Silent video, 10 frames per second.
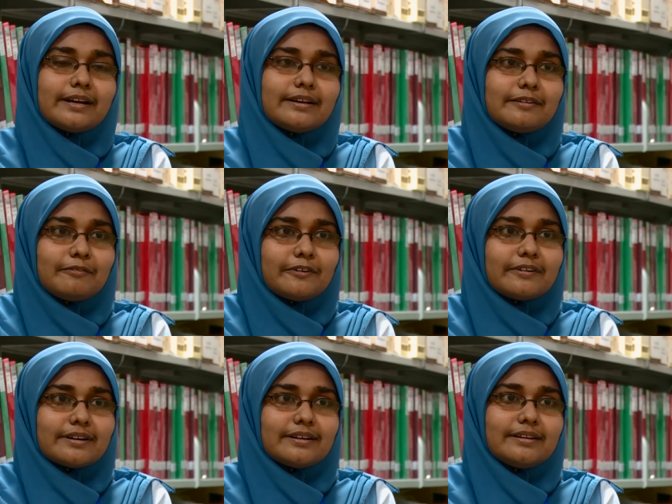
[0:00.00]
he
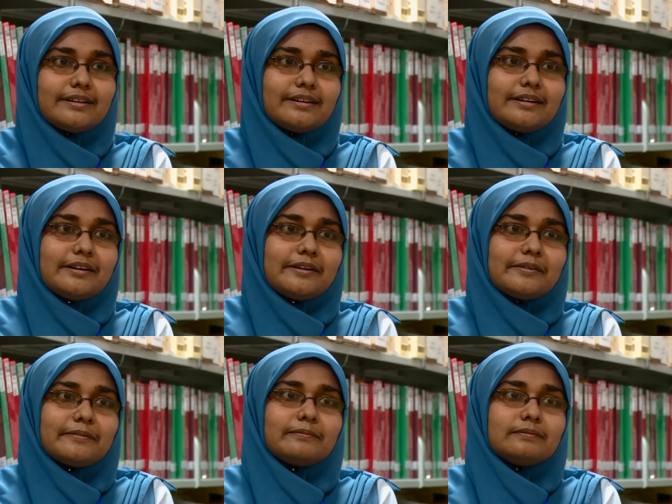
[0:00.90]
walk?
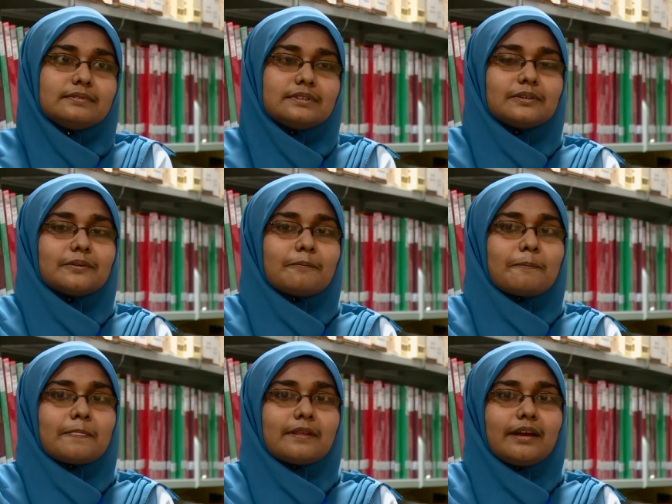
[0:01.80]
So,
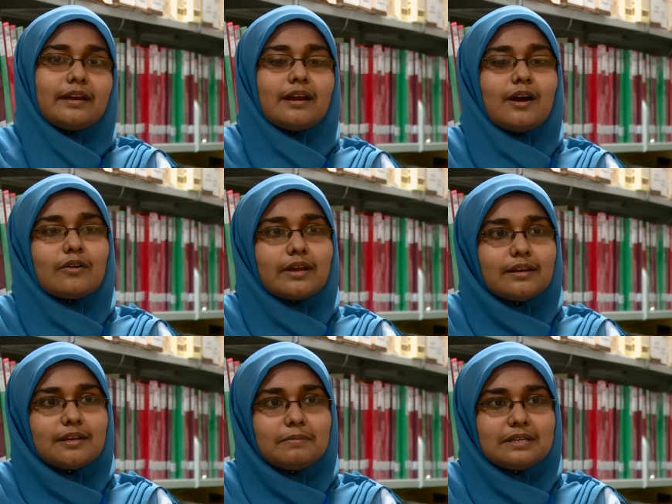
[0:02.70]
and how can
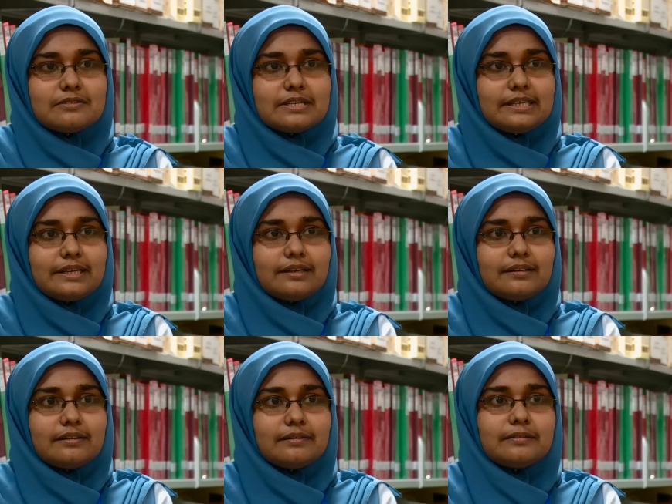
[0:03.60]
he be treated?
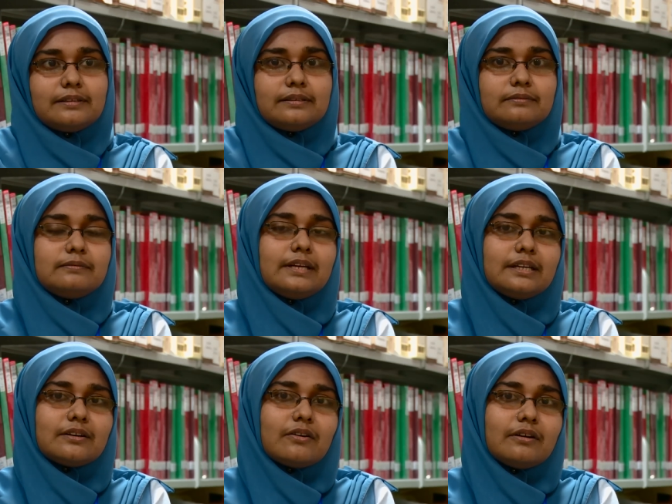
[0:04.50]

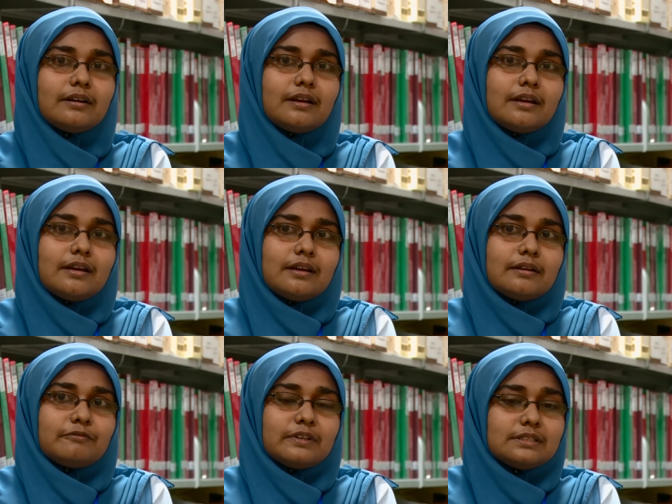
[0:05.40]
Later on,
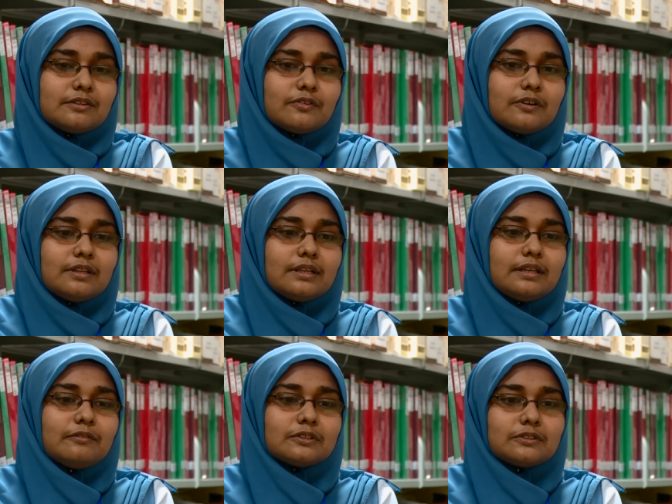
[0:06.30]
first of all,
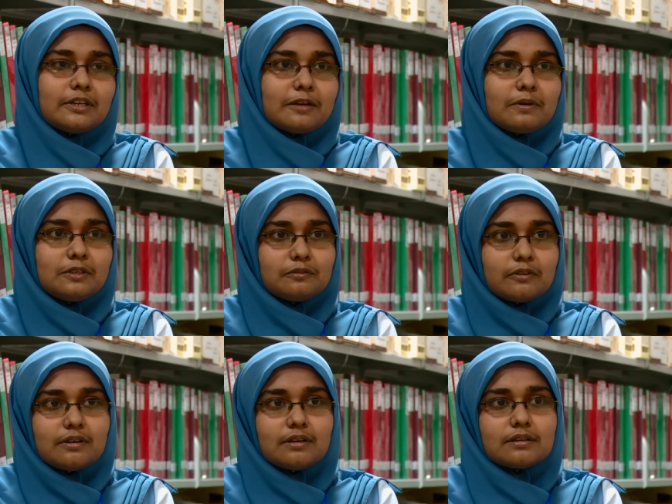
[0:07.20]
he was not able to
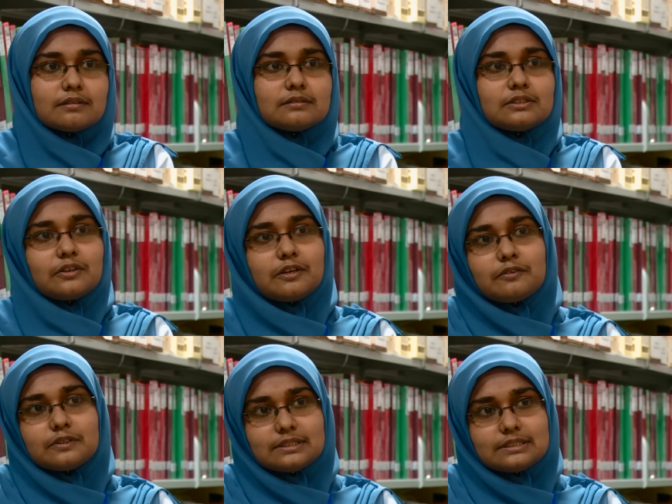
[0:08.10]
walk, so he
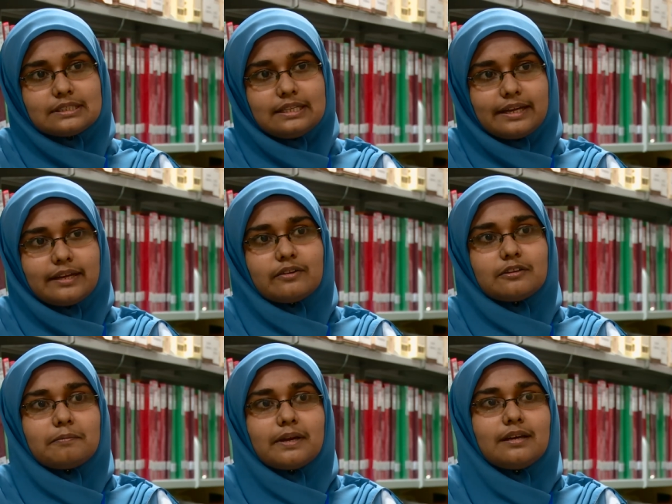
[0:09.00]
was lying on
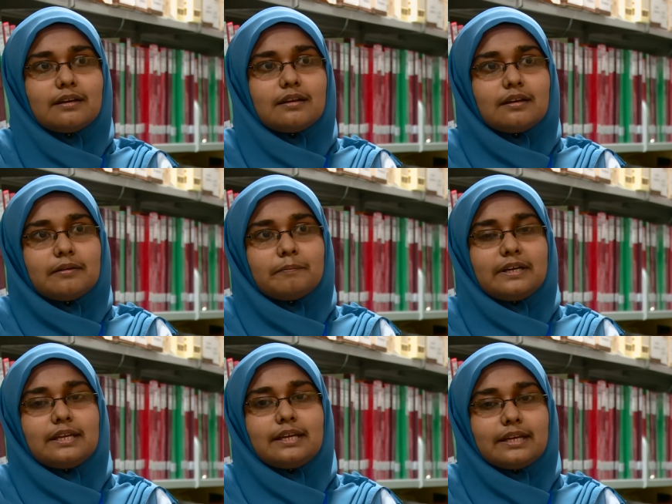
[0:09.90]
the bed, but
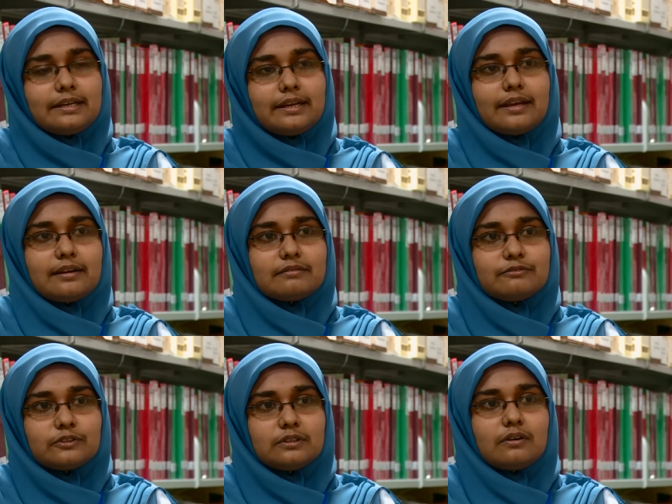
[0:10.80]
he can take
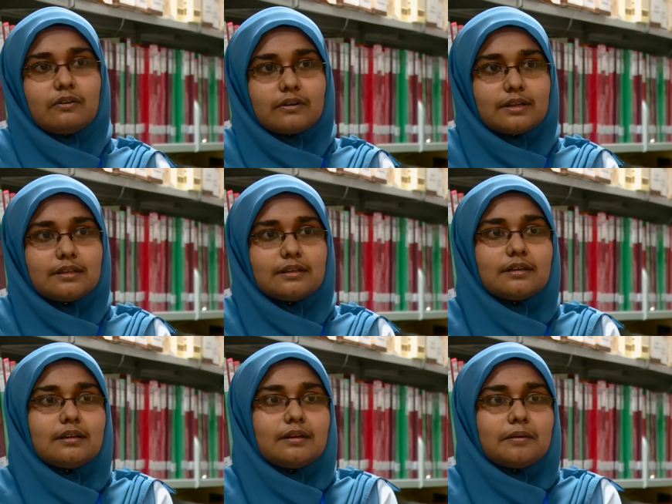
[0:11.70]
food orally.
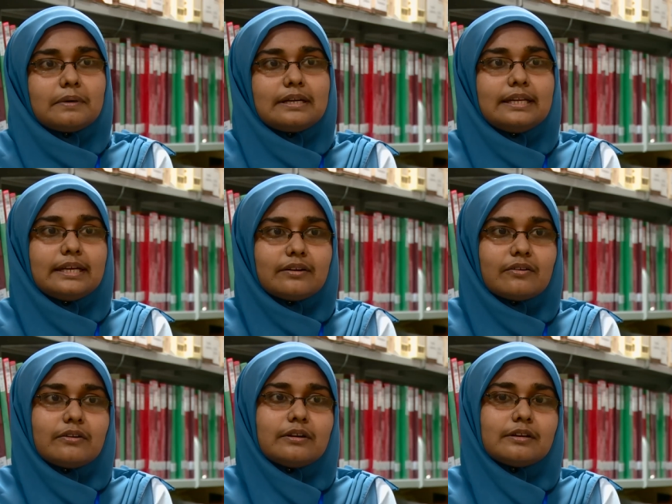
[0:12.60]
But later
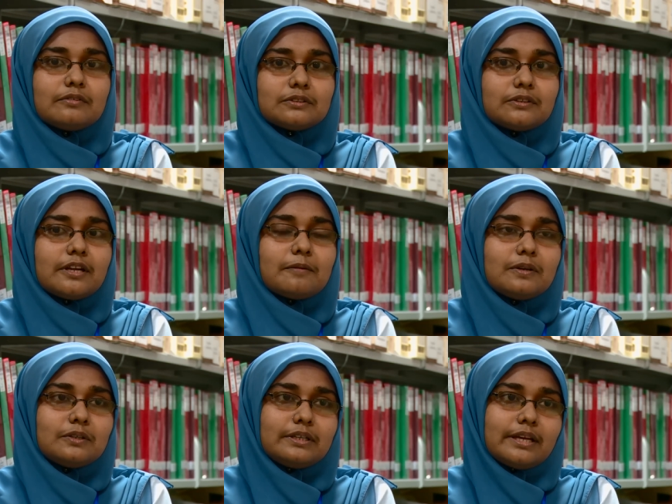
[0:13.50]
on, he was not
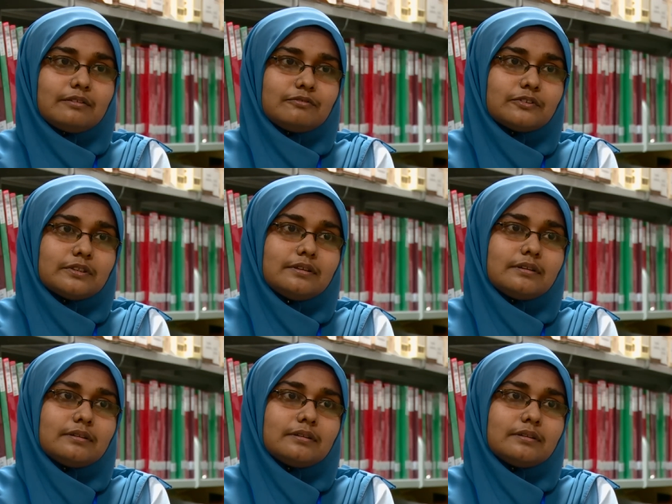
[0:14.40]
able to take food